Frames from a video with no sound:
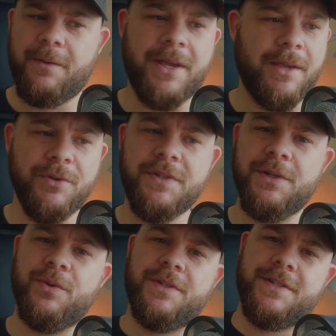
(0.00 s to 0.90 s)
making
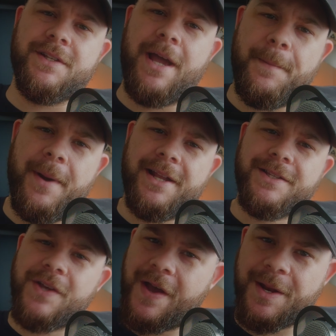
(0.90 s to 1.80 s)
music was just like my
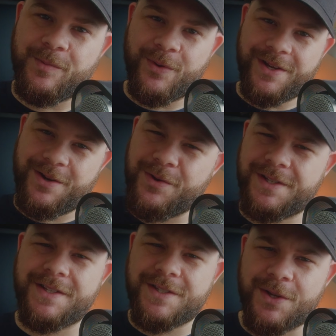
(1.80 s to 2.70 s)
turning point, you know,
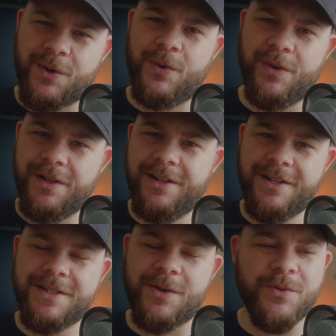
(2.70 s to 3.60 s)
it's just so
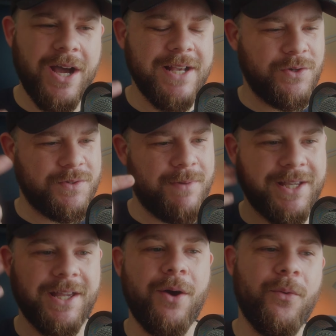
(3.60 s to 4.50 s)
so nice. It was my
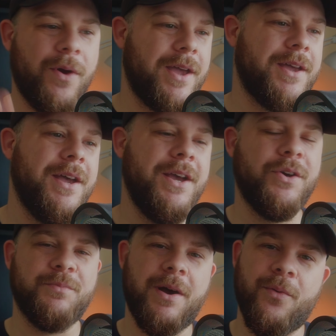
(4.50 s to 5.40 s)
getaway. It
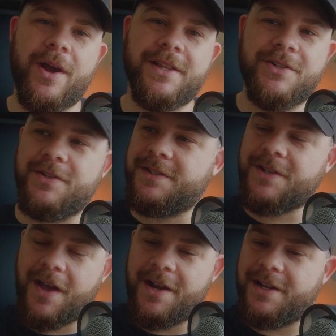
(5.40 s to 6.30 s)
was my way to just
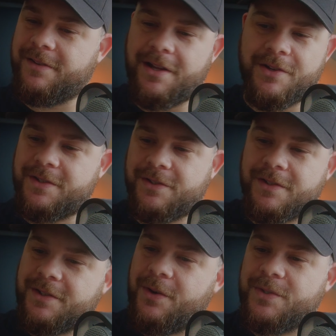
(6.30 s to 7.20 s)
turn and just
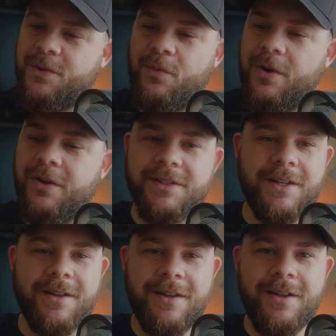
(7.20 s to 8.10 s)
just go to a world
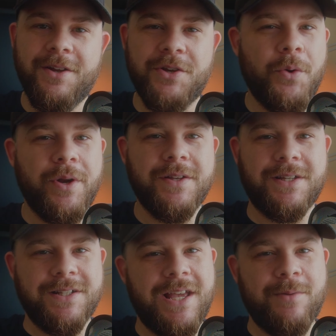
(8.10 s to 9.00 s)
that no one else
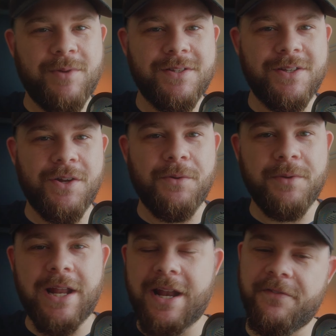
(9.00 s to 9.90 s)
can take me to. You know what I
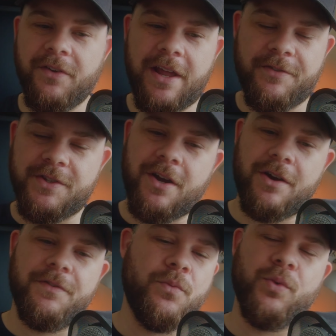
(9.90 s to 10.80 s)
mean? And I feel like
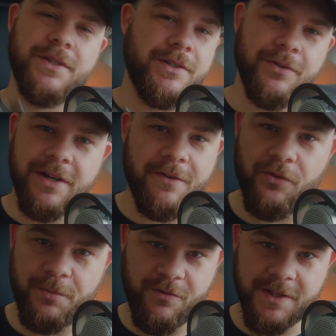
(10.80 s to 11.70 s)
photography wasn't doing that
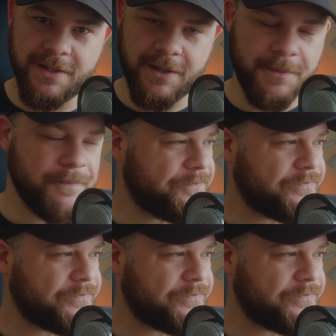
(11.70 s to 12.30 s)
for me recently,